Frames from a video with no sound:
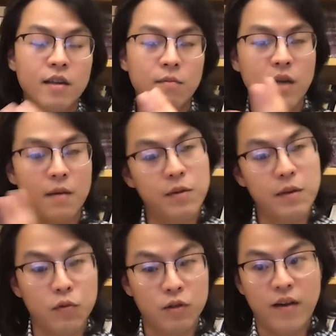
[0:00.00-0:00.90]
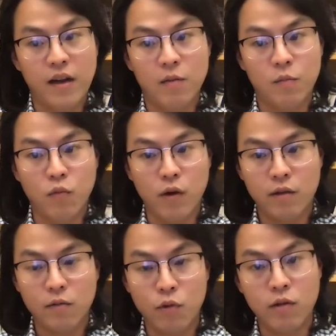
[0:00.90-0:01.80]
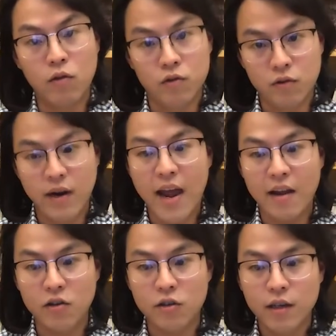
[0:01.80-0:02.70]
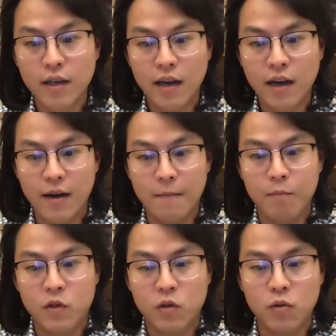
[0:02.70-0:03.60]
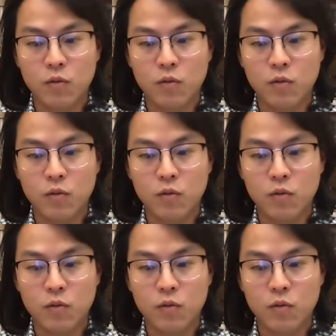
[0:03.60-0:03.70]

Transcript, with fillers: sometimes people develop with with older age um,